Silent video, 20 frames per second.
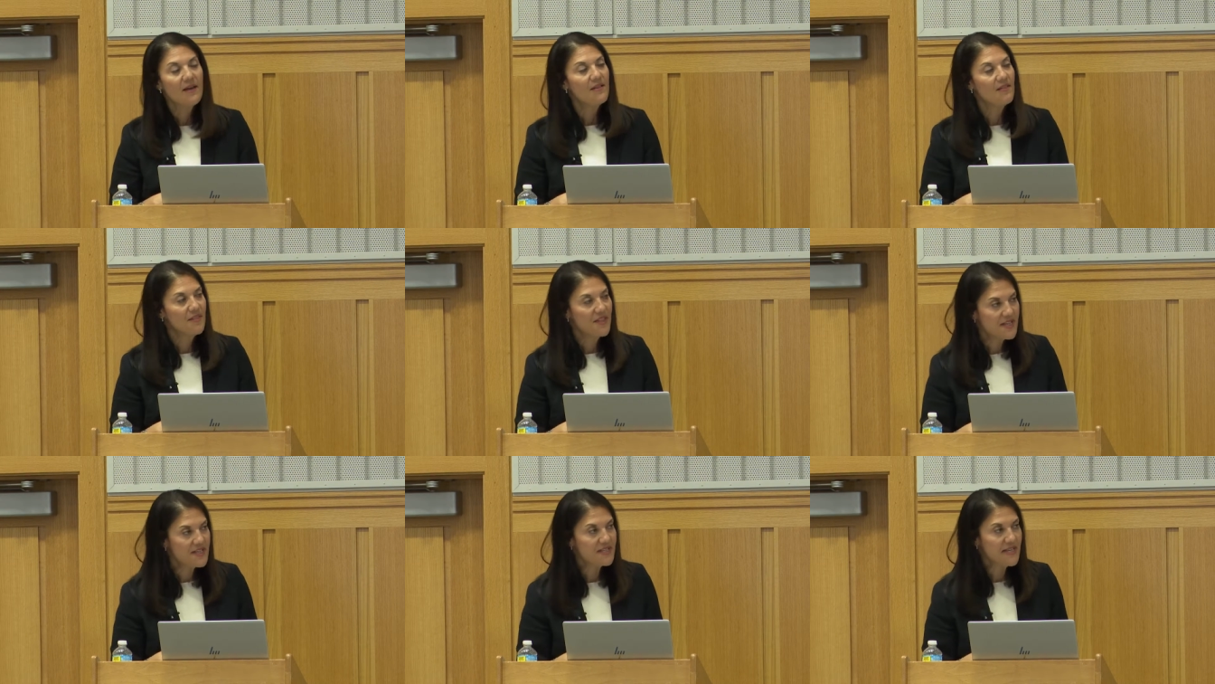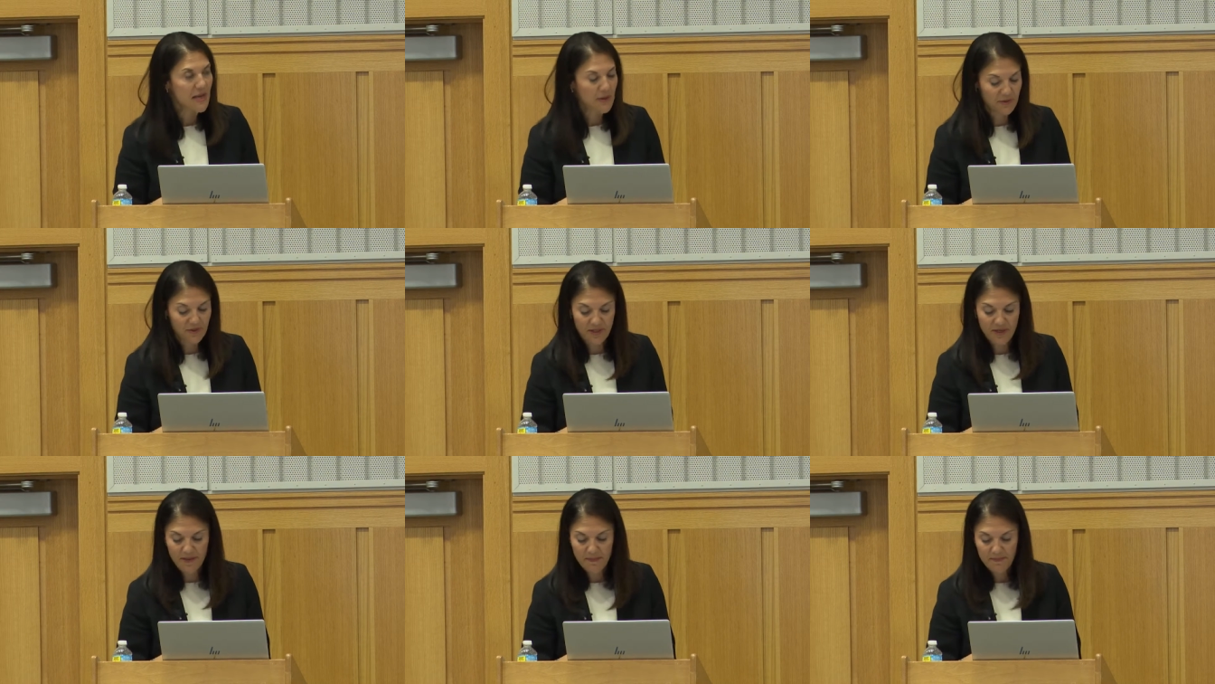This
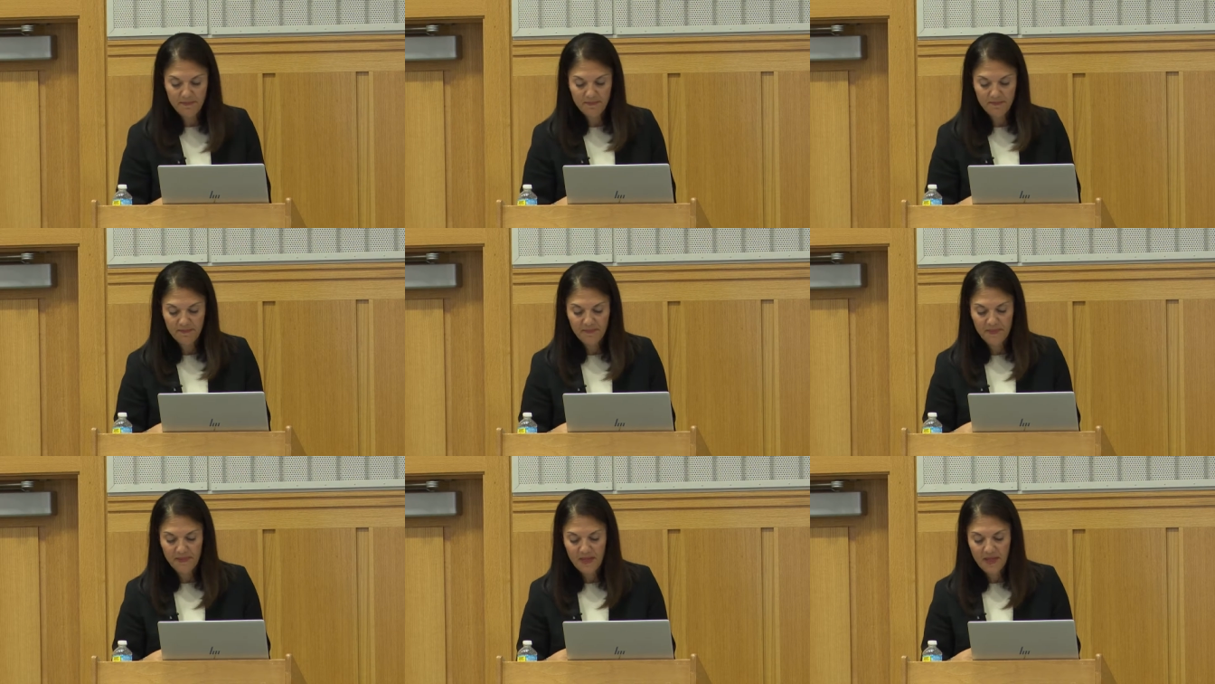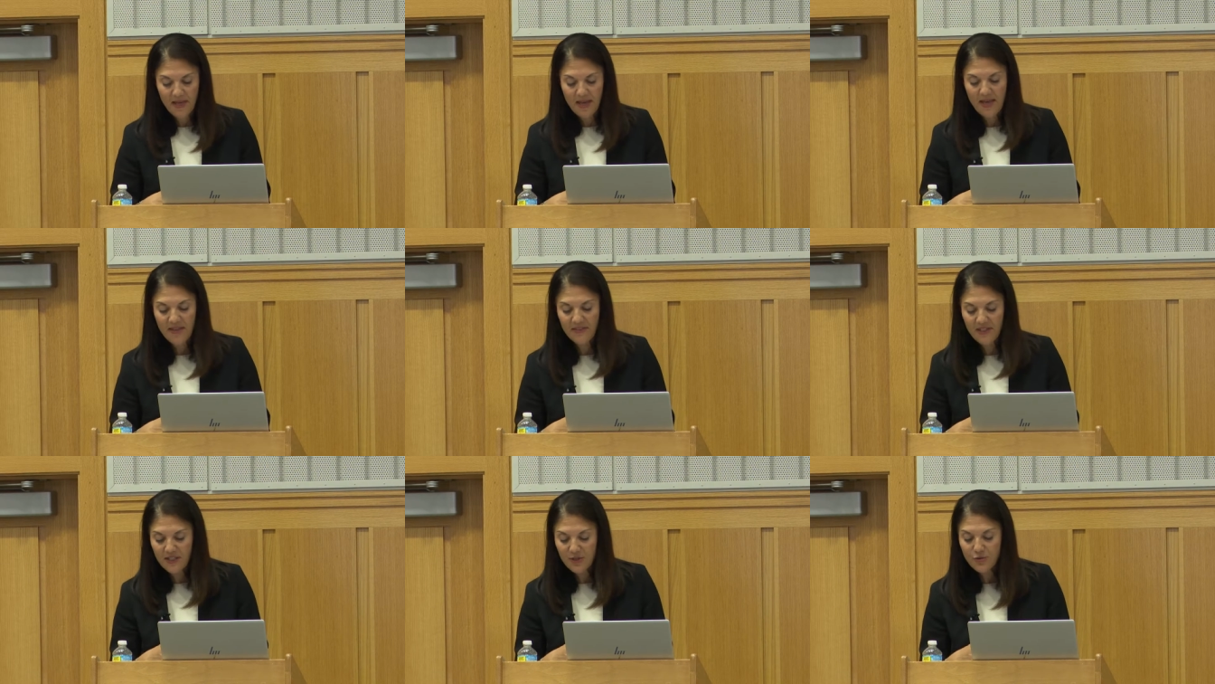outcome
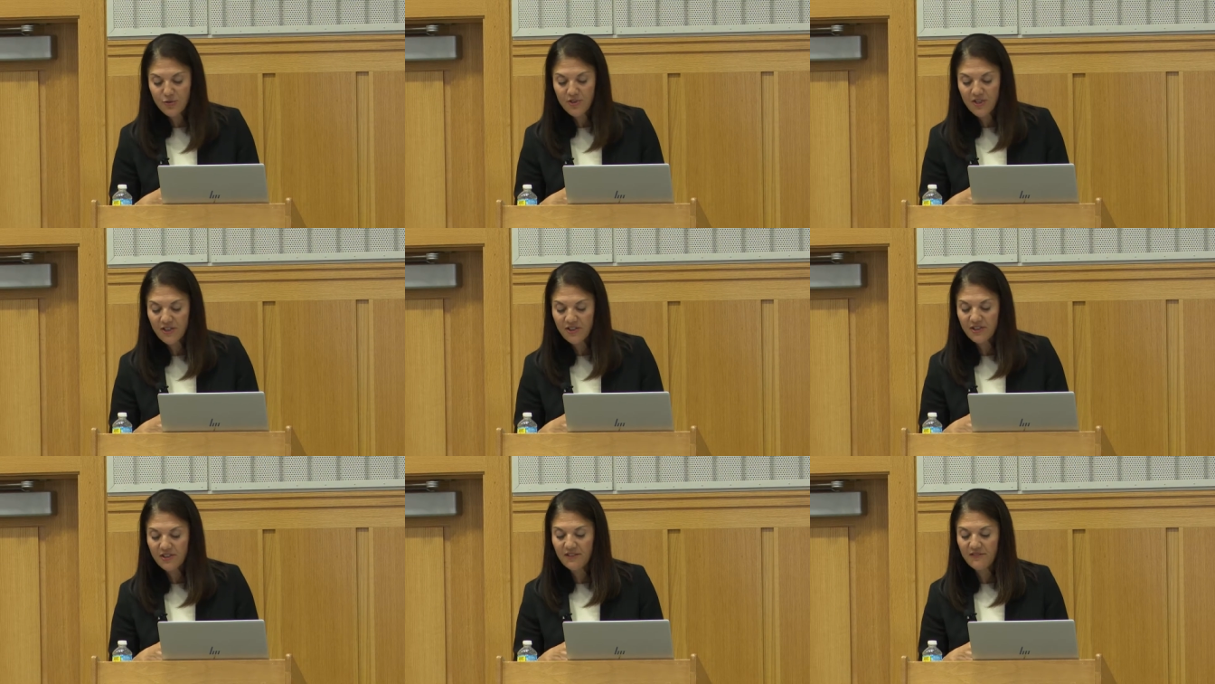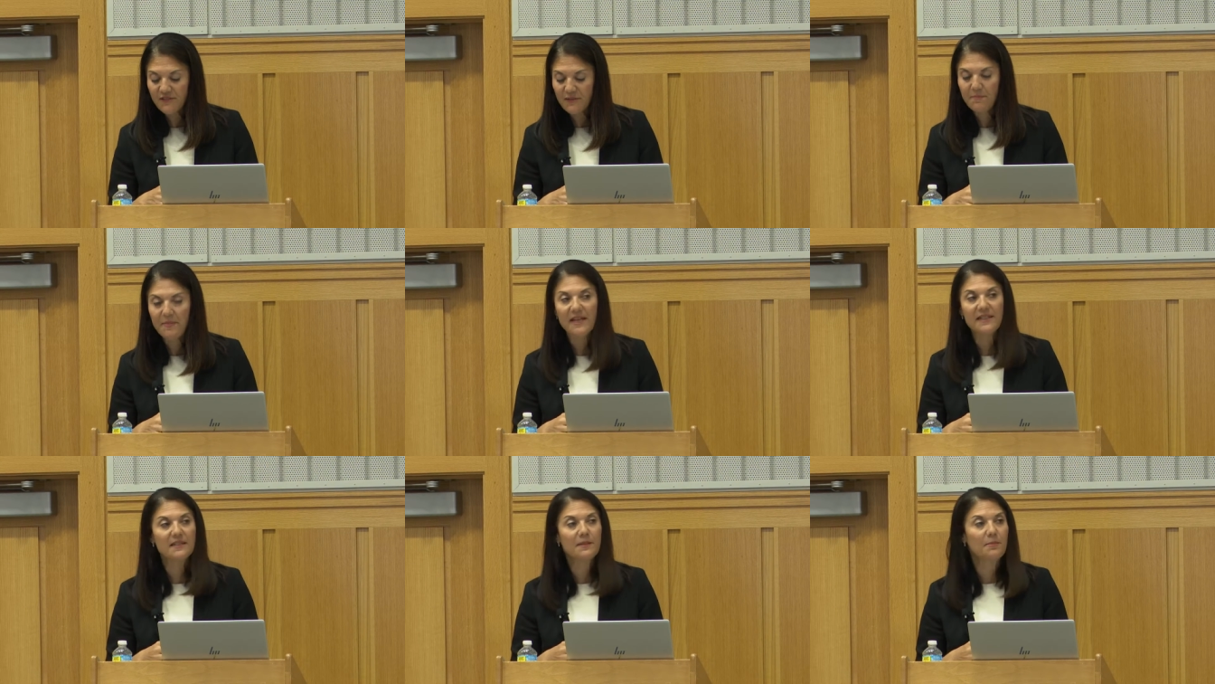and the introduction of the
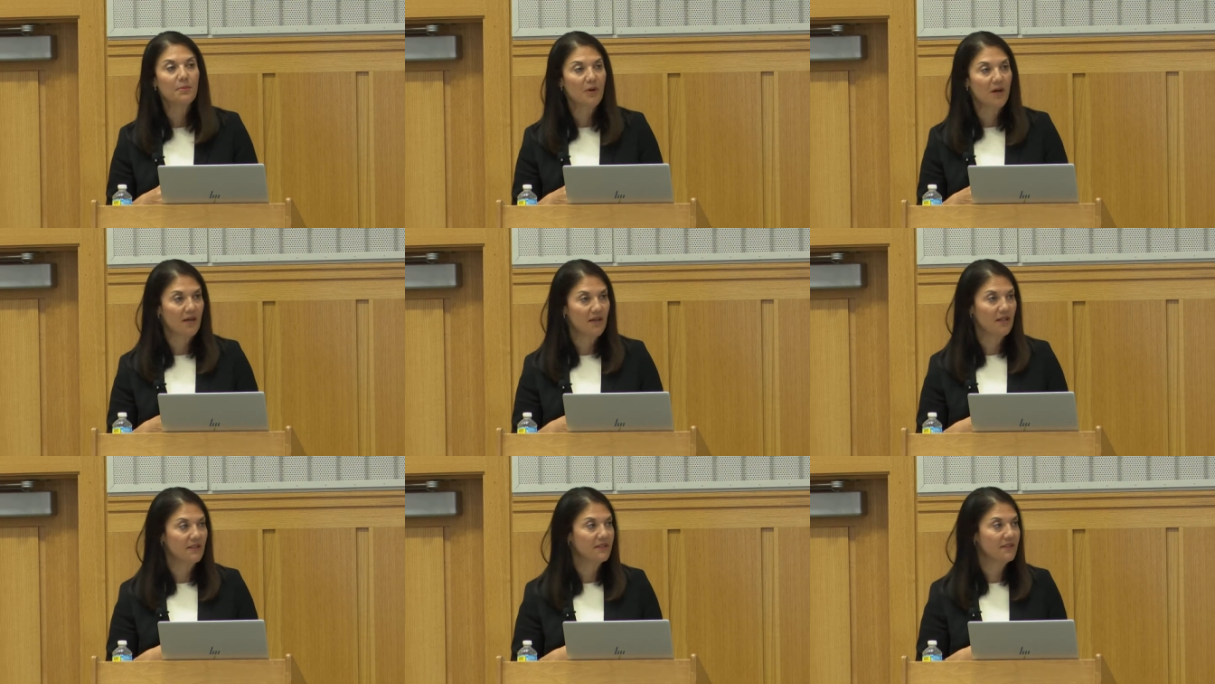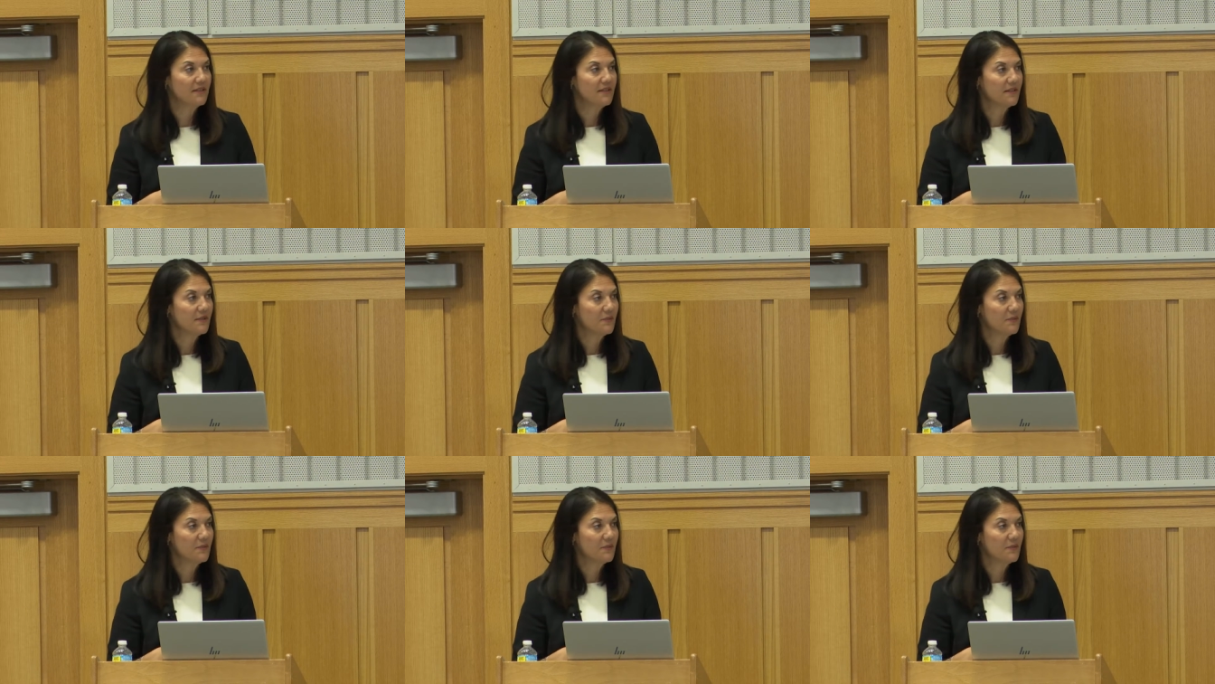Beta product